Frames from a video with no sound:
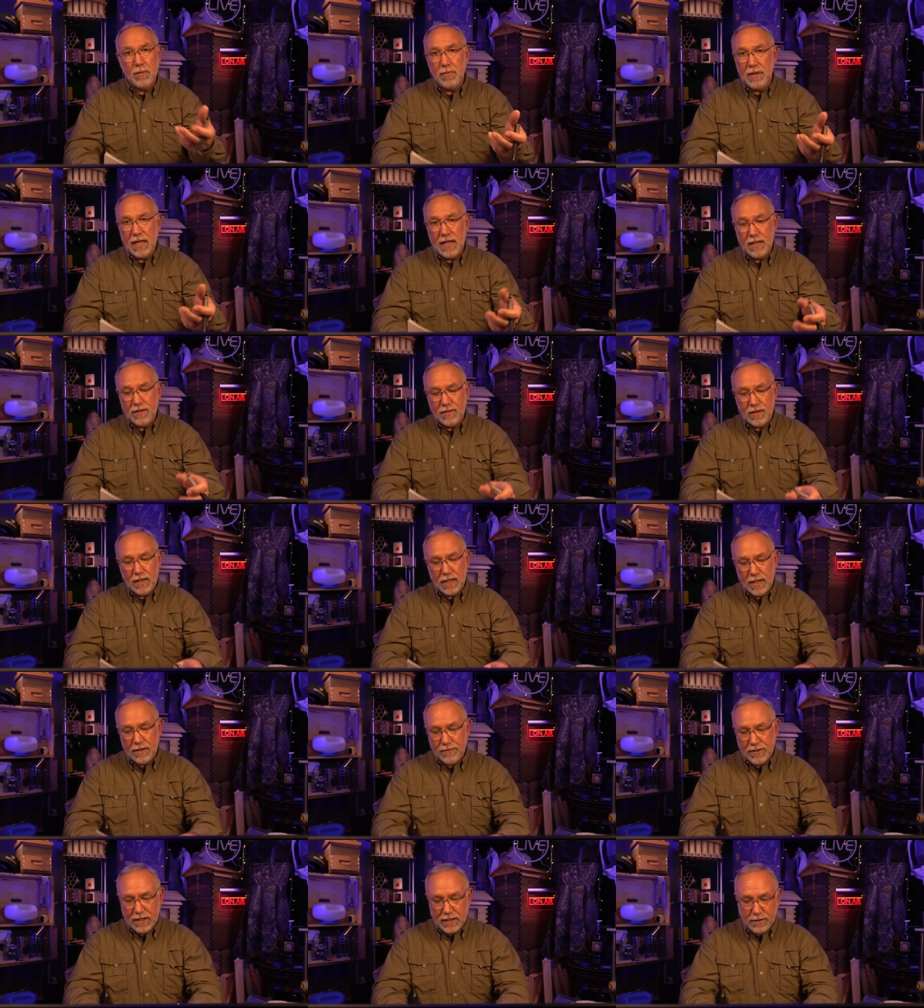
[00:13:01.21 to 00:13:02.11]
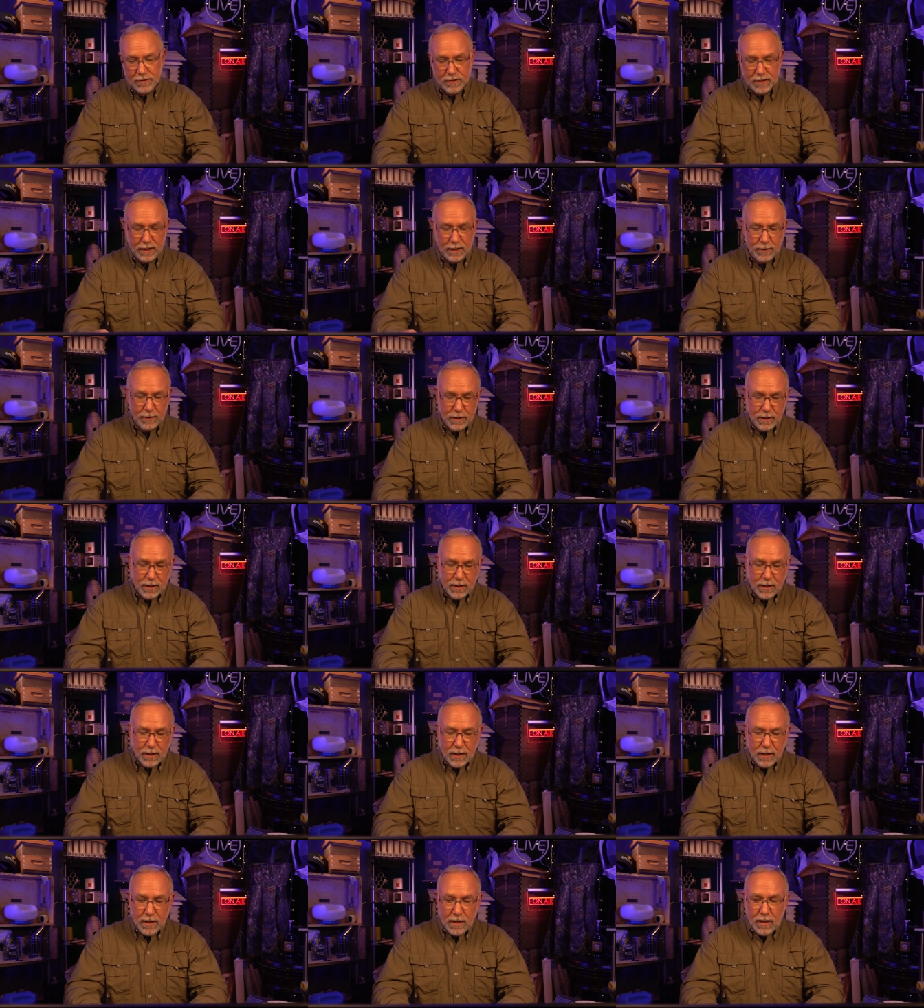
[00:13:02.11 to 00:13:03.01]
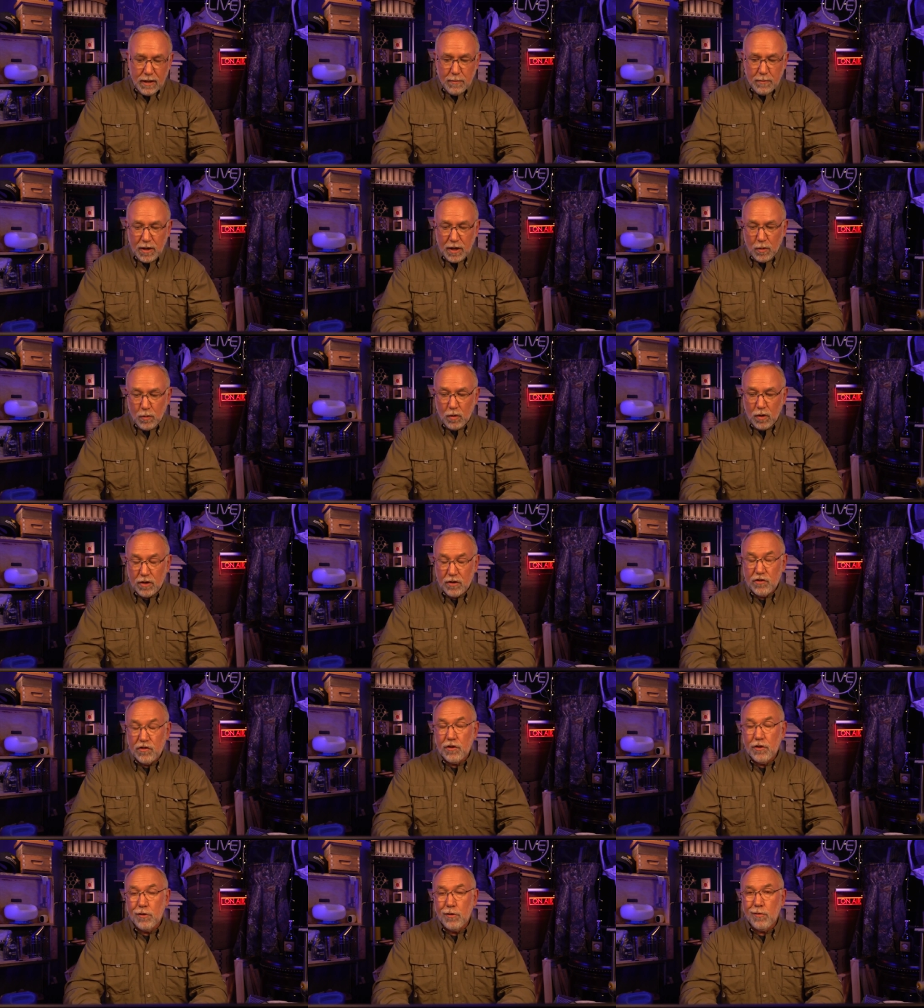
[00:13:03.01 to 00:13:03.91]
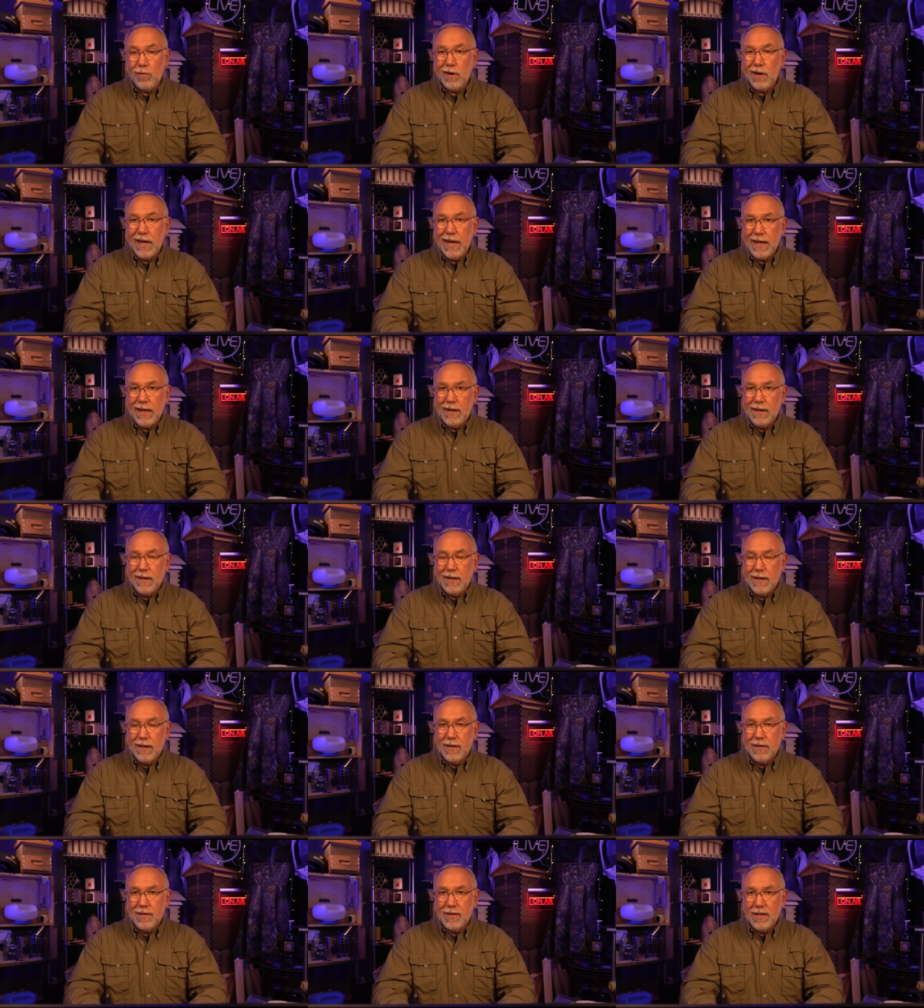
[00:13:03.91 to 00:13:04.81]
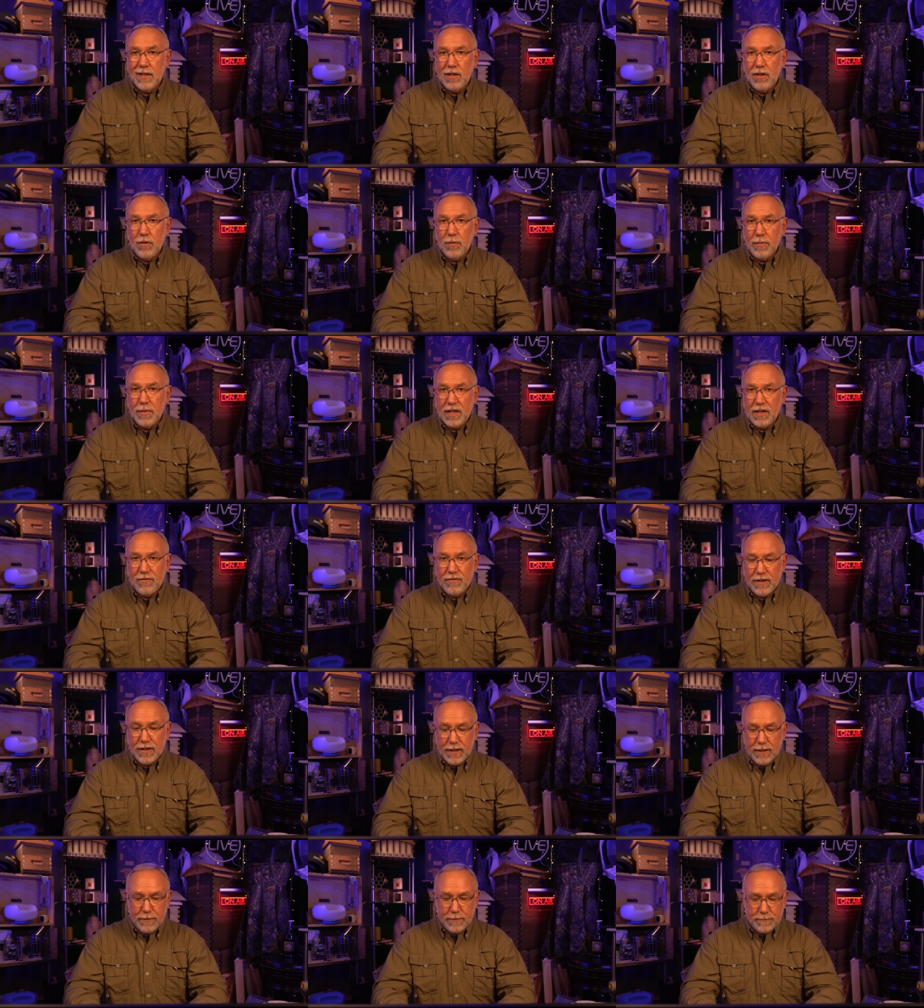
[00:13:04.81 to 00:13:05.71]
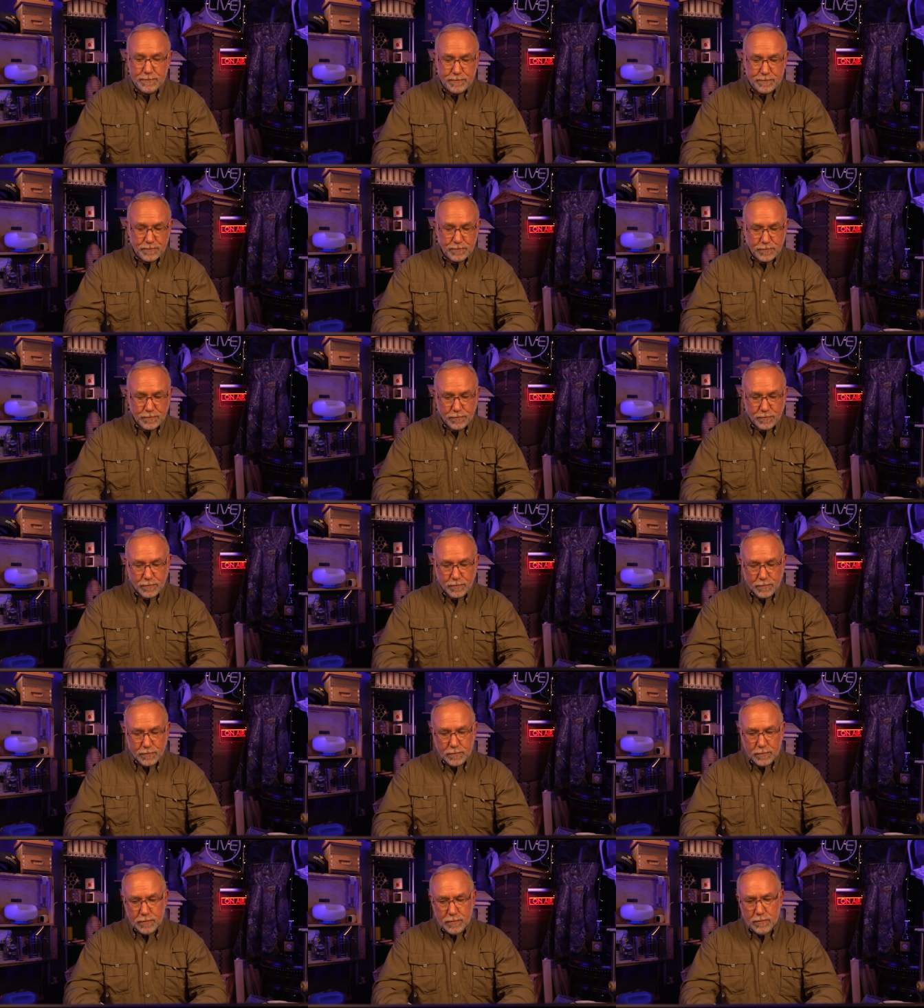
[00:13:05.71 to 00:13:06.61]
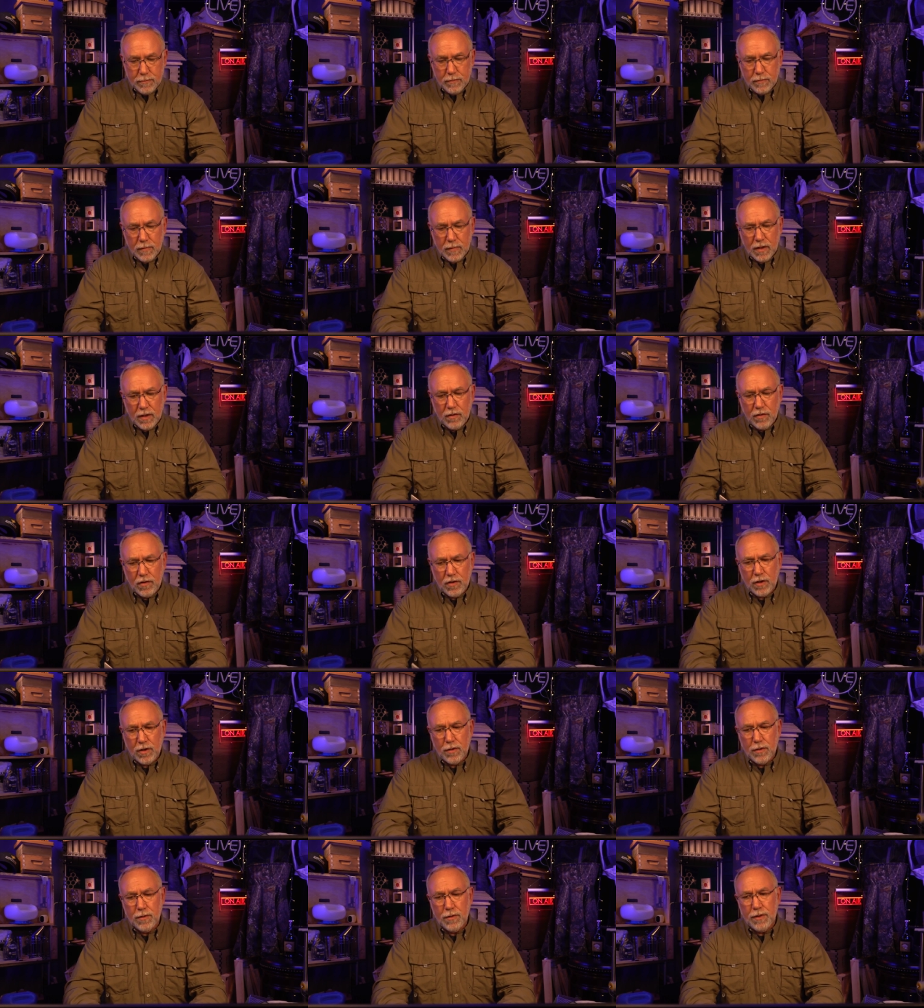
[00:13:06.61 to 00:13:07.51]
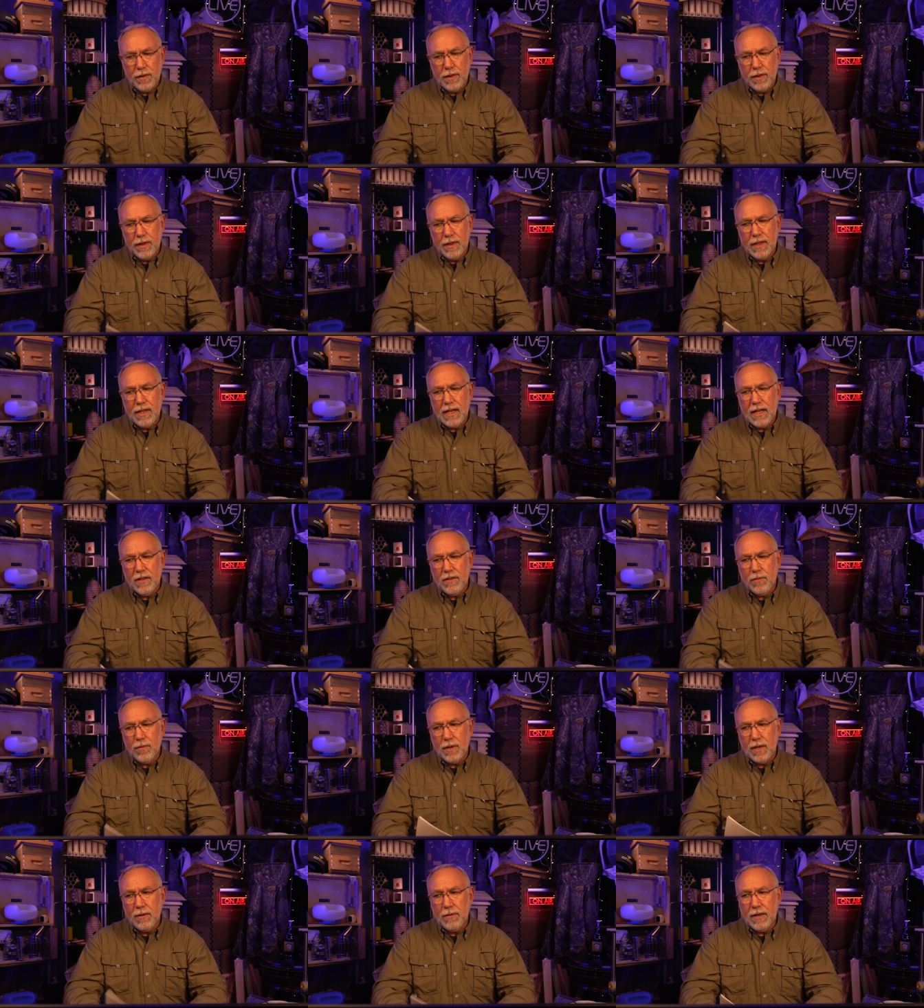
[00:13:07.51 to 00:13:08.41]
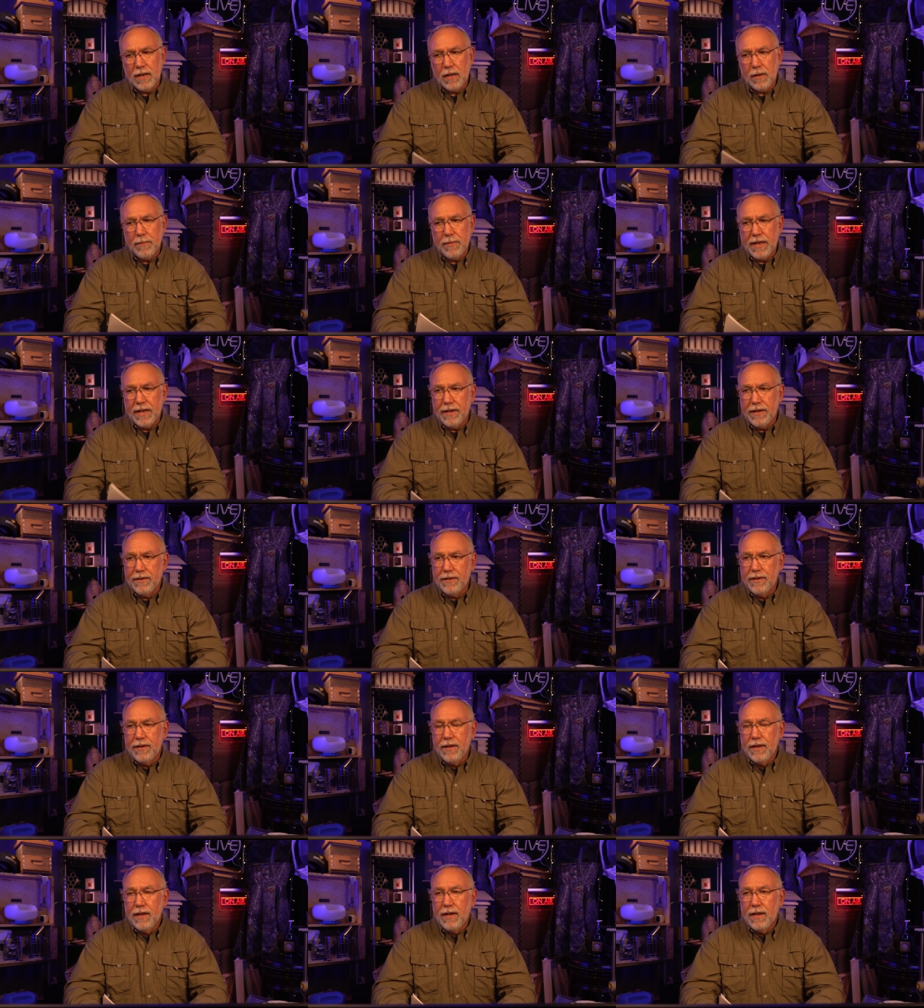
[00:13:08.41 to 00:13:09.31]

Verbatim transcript: your plants alive and healthy. But it works great as a dehumidifier. So that's what I recommend.